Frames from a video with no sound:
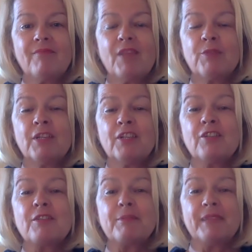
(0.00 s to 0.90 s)
is we're going to do
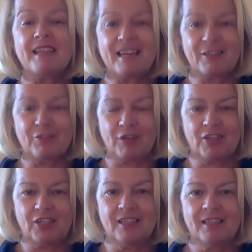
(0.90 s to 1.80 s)
some neck
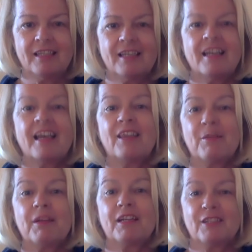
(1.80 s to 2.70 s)
stretches, and then
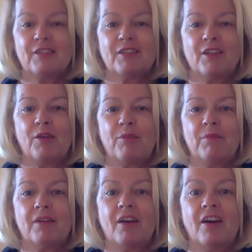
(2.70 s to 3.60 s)
we're going to do some
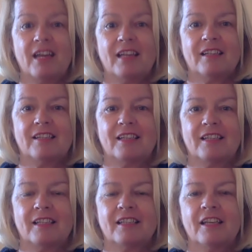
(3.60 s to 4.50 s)
eye
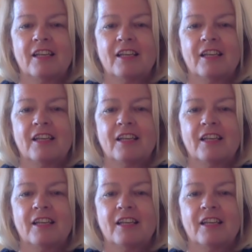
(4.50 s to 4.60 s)
exercises.